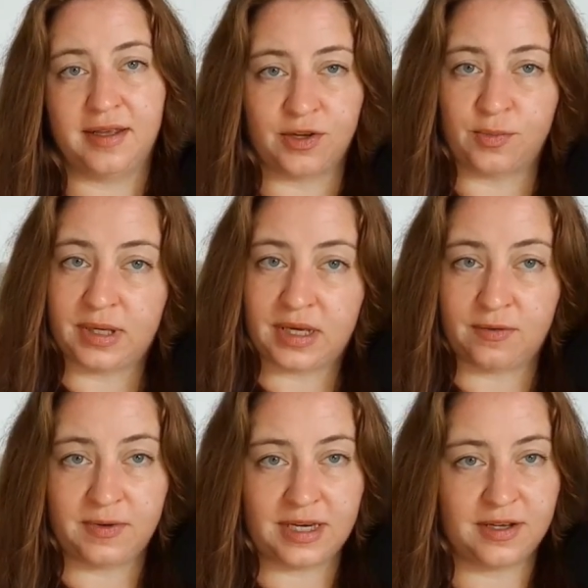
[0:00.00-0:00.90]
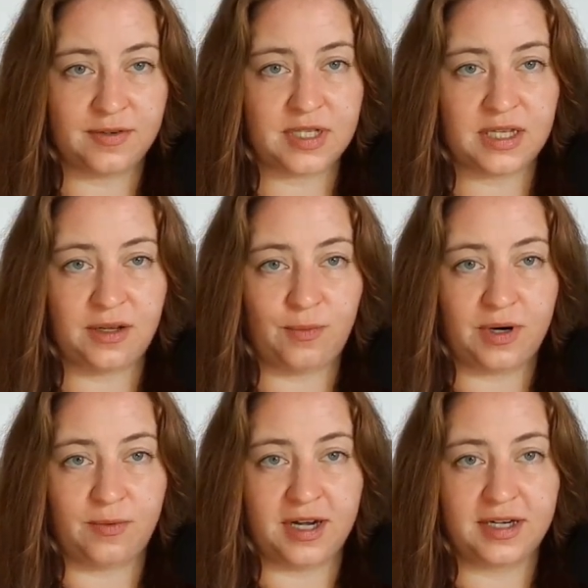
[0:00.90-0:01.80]
You'll pick out videos that you want
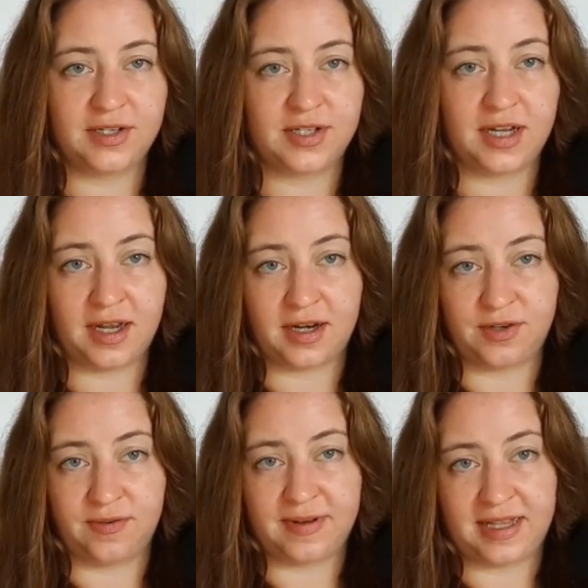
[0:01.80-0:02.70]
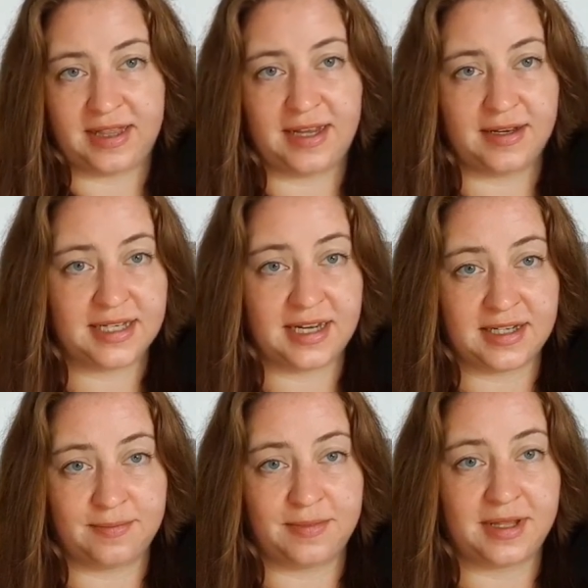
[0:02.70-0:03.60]
to watch, and you'll find that
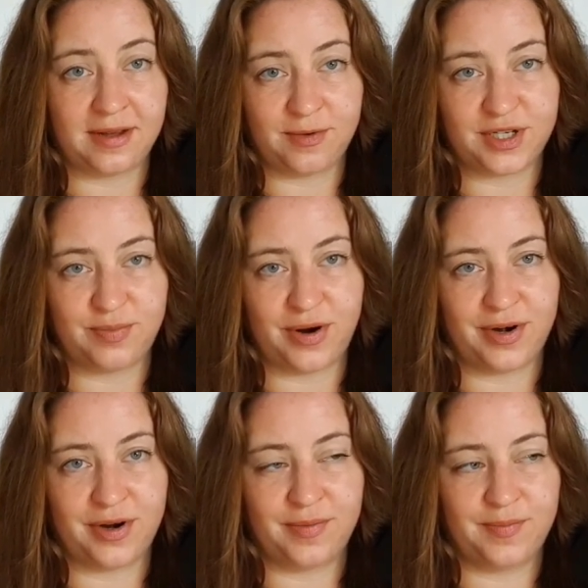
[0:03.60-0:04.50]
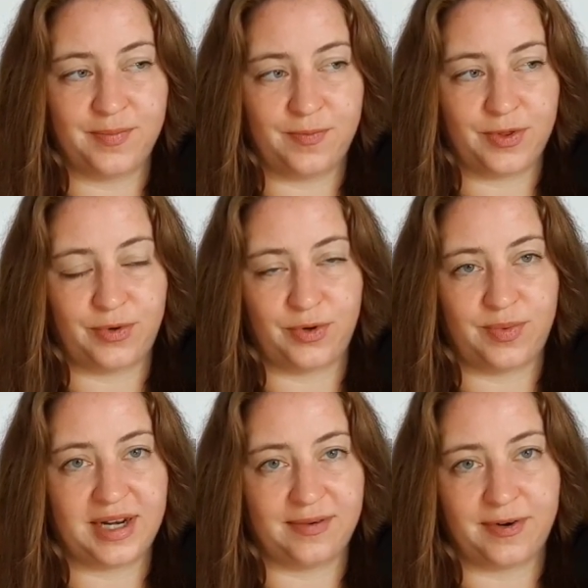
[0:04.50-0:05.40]
tandem language partner through
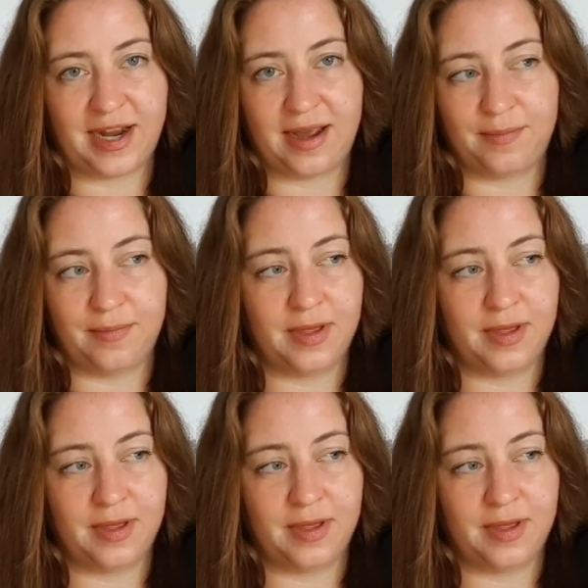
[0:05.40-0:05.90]
whatever app.